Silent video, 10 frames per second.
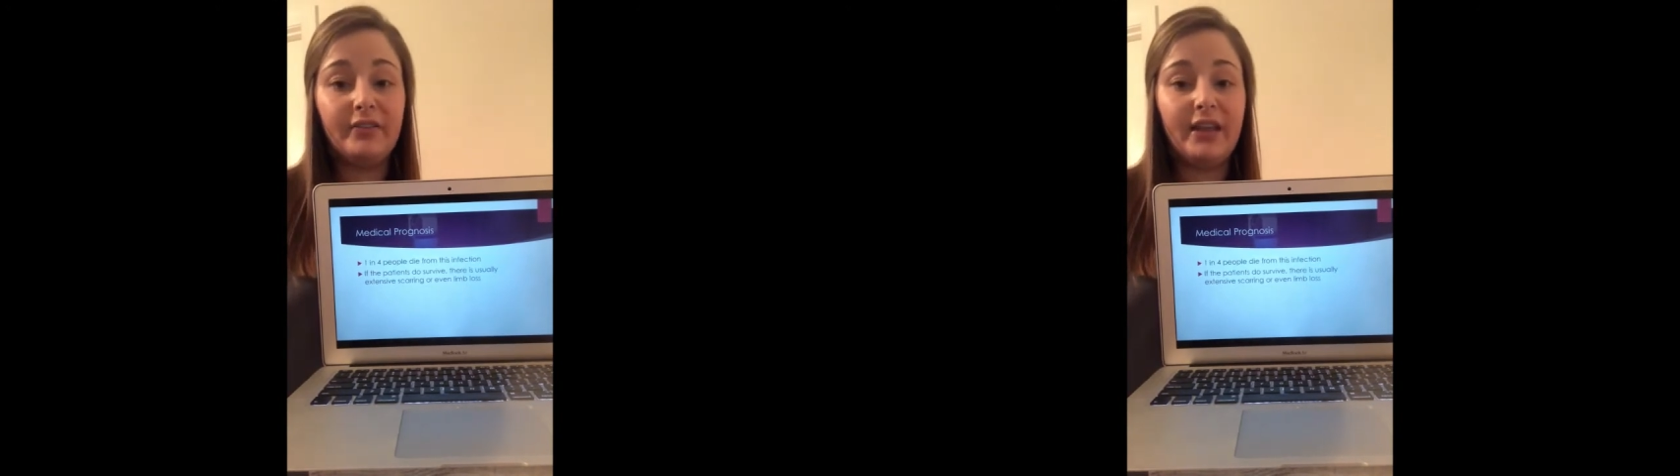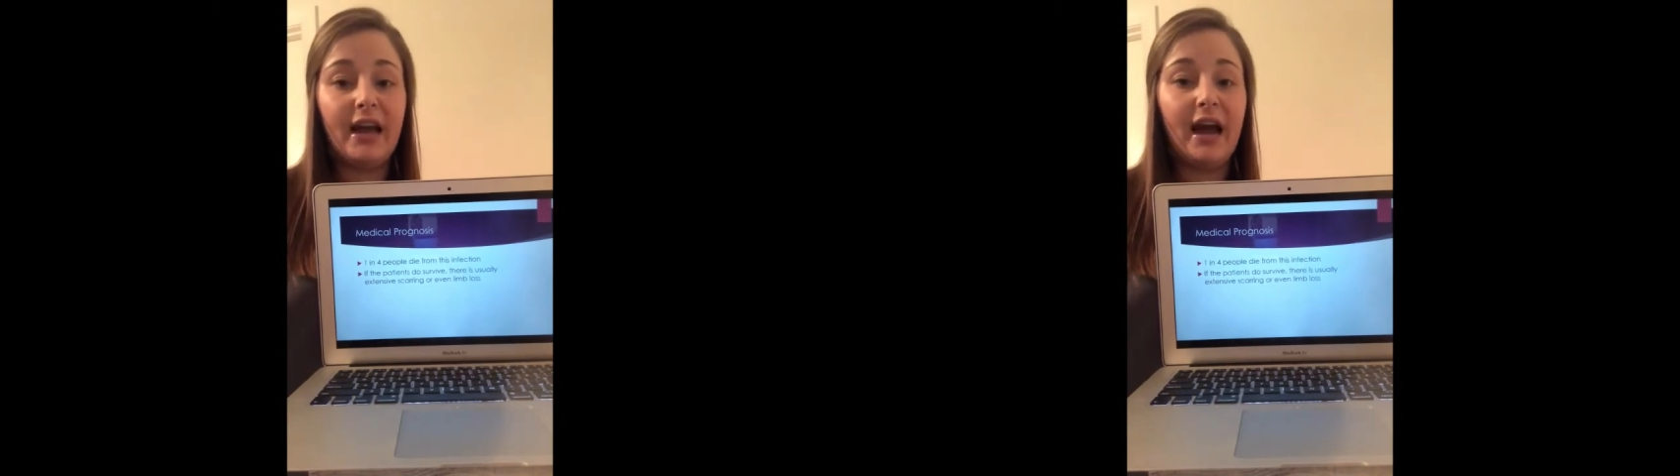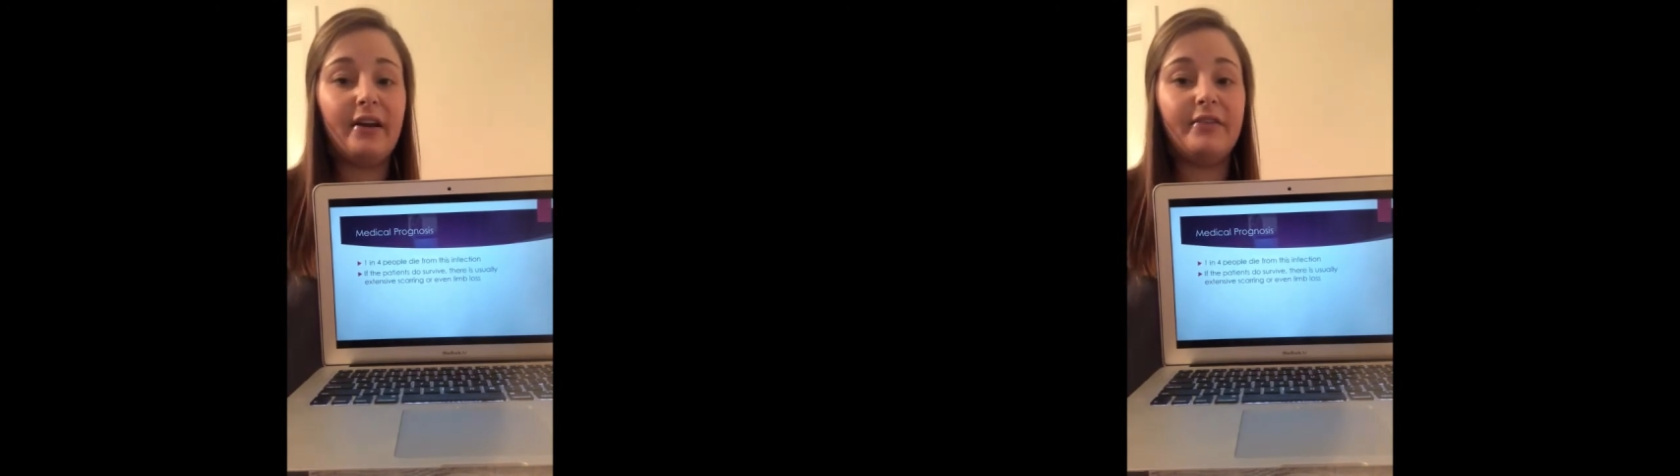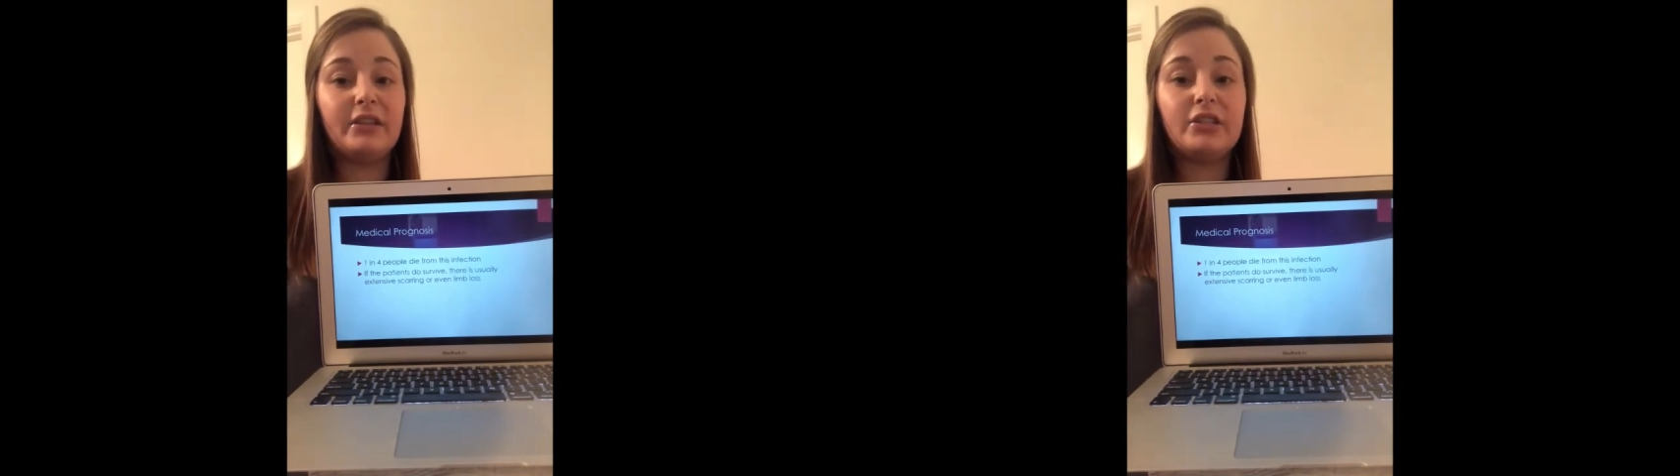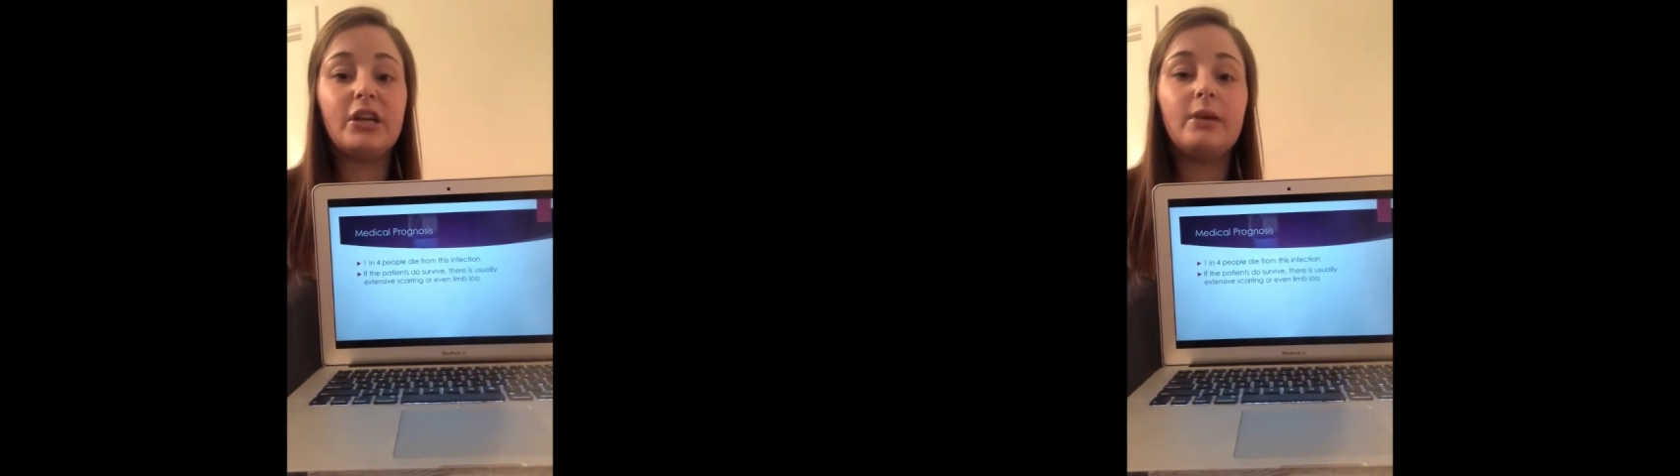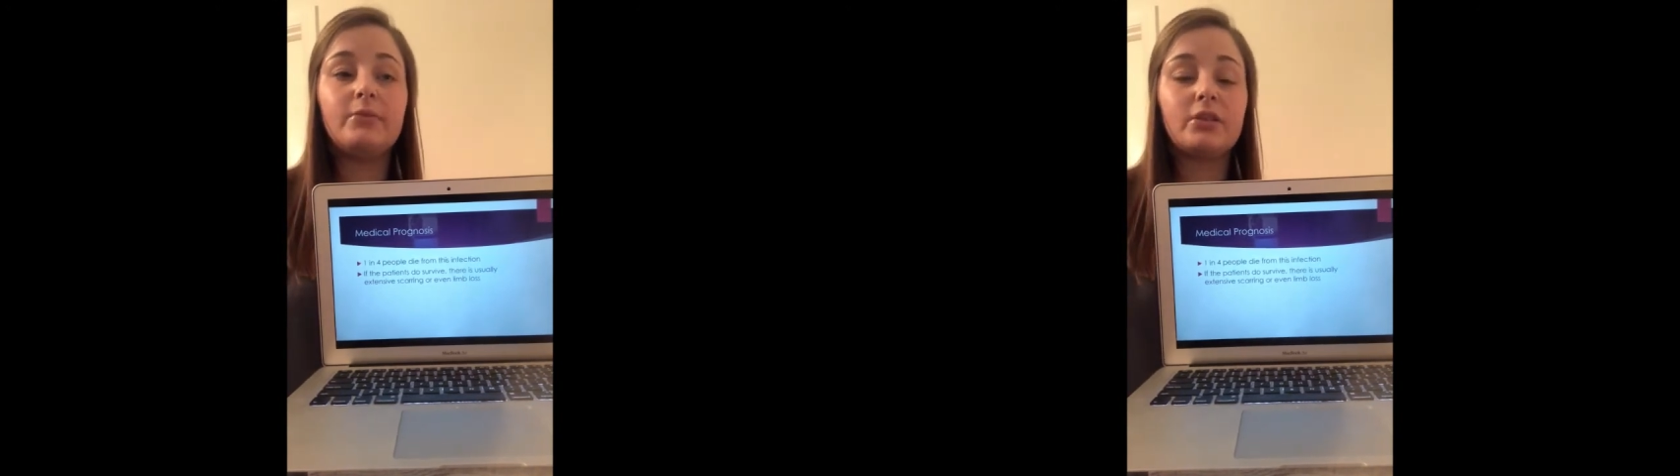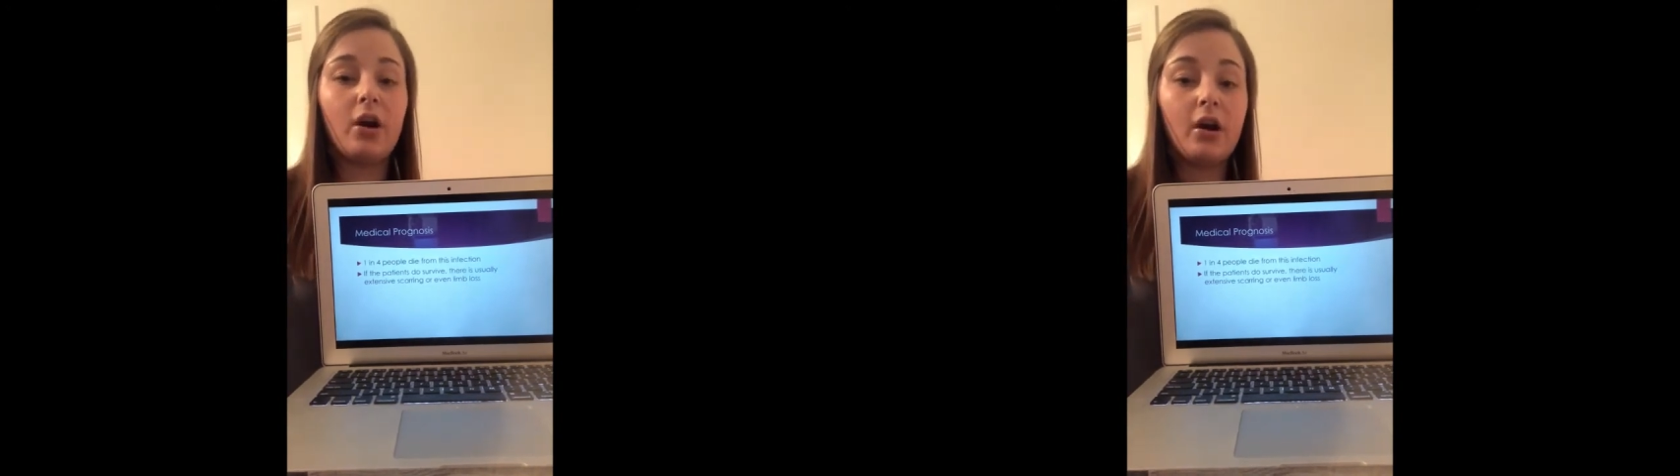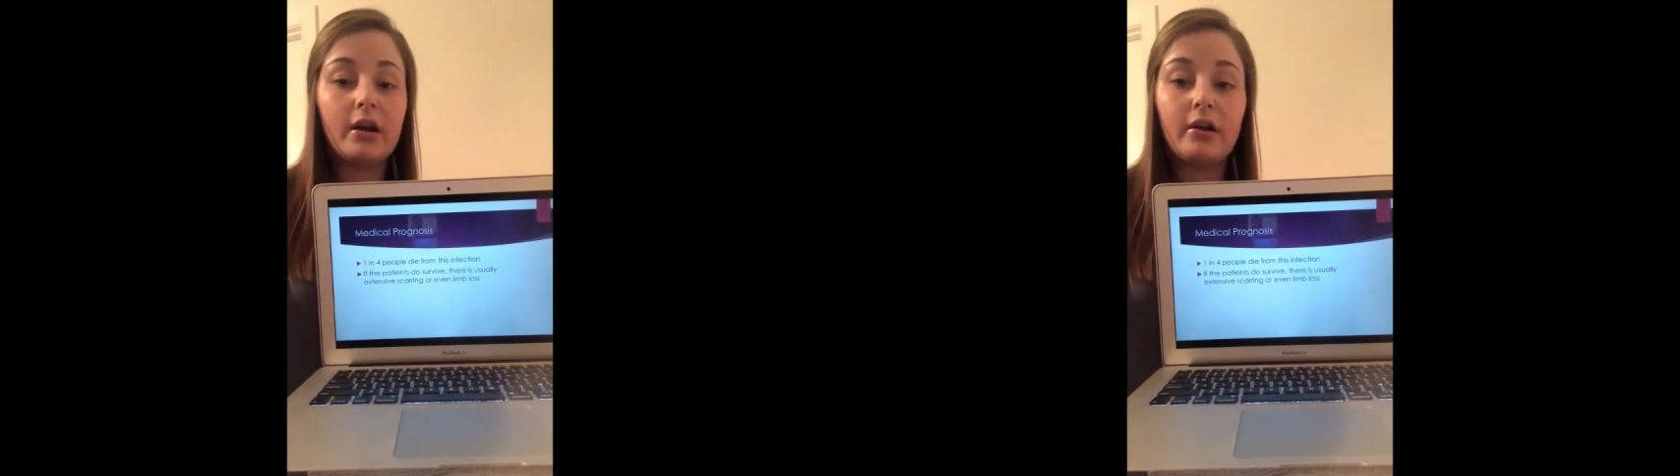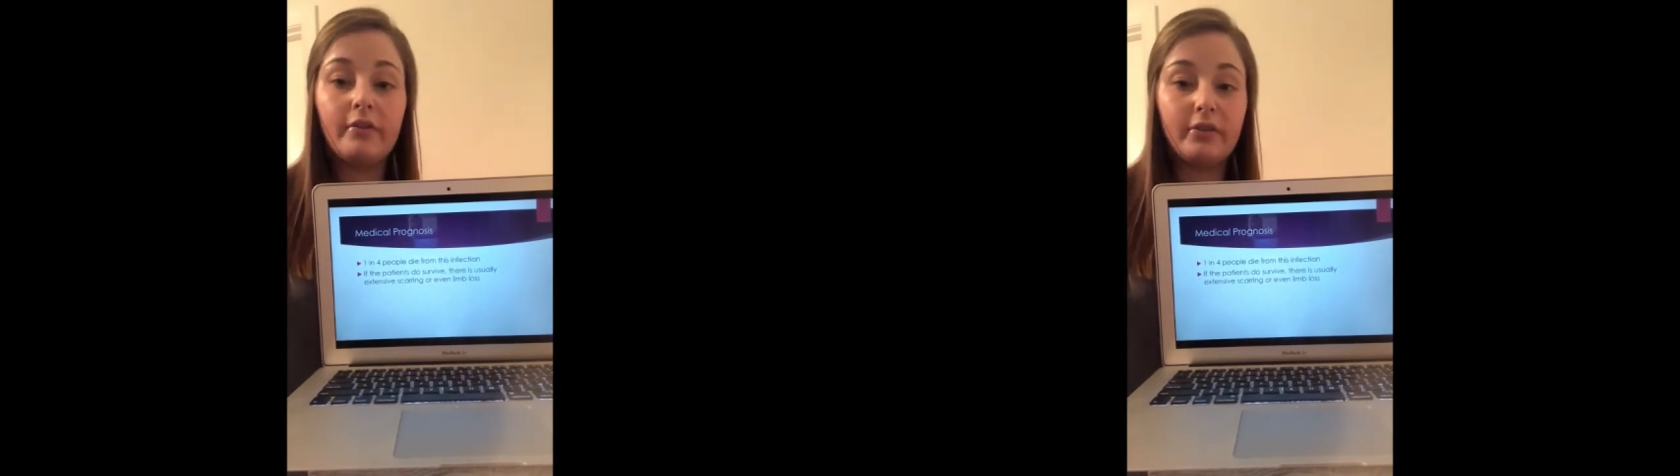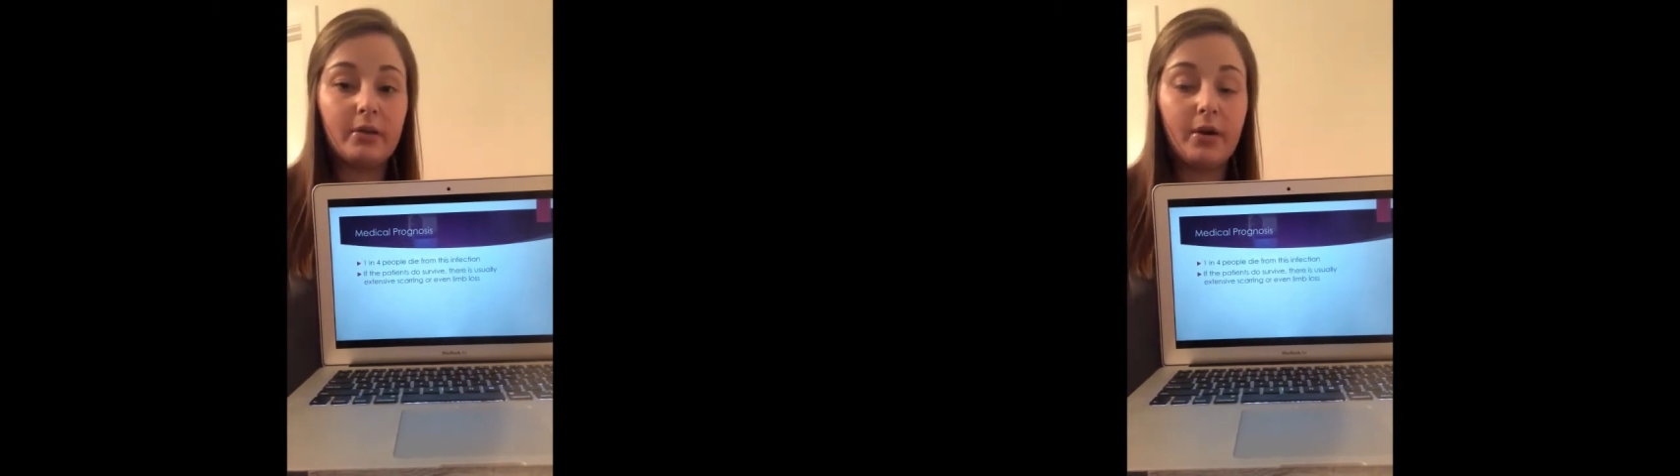they have extreme scarring
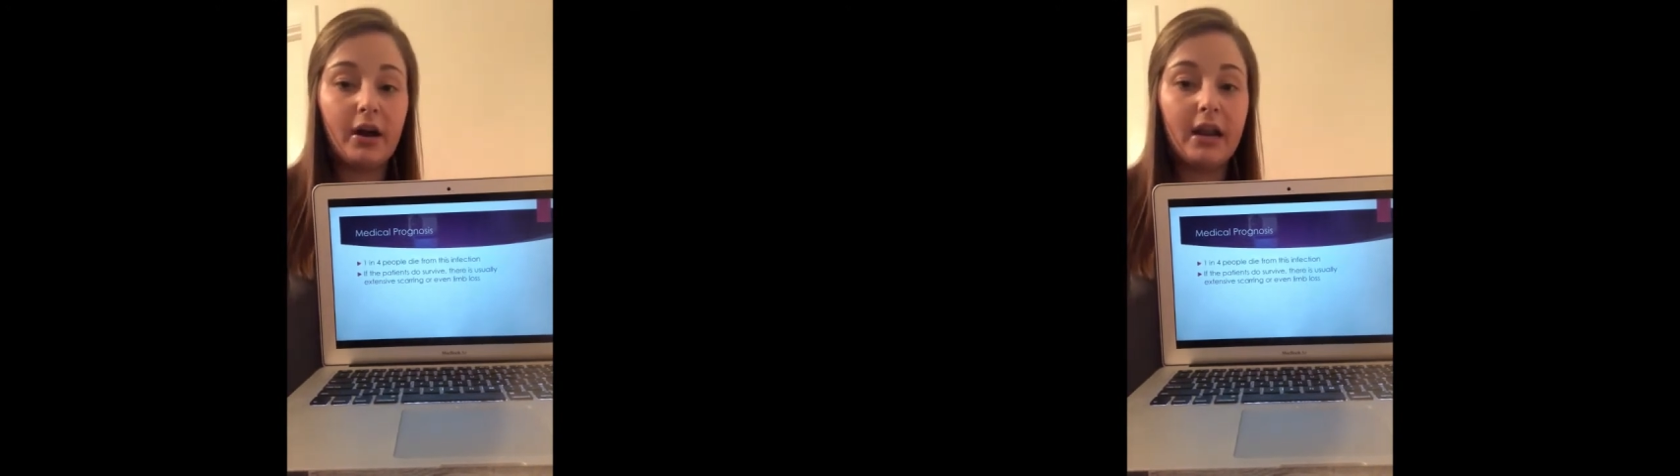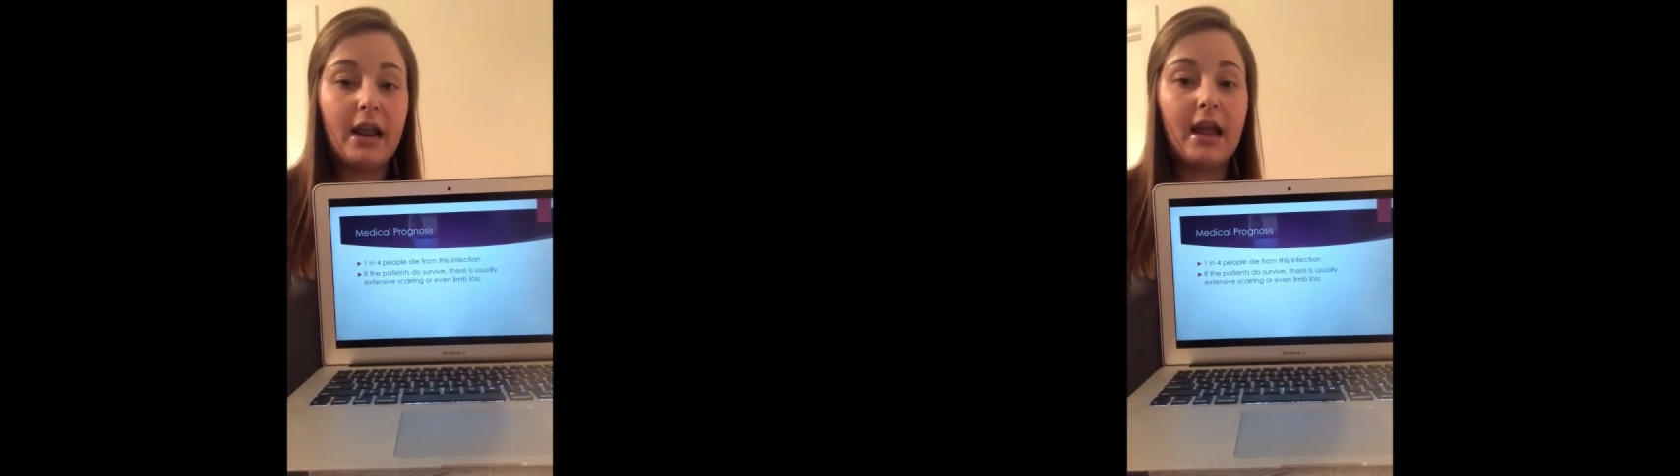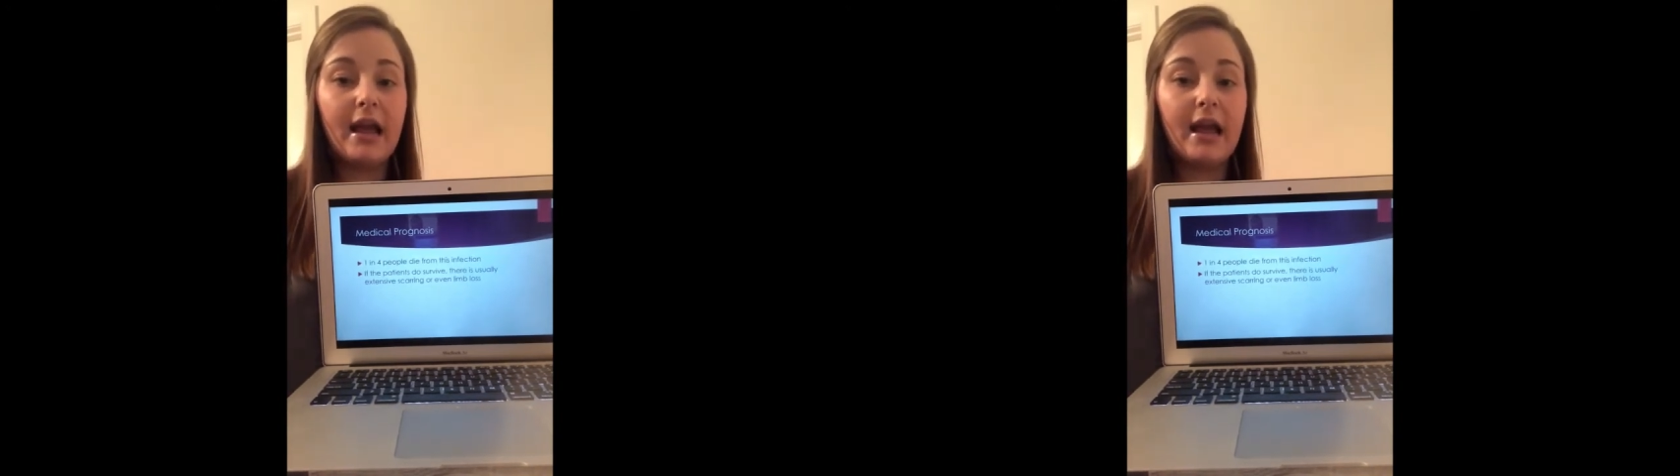over their body,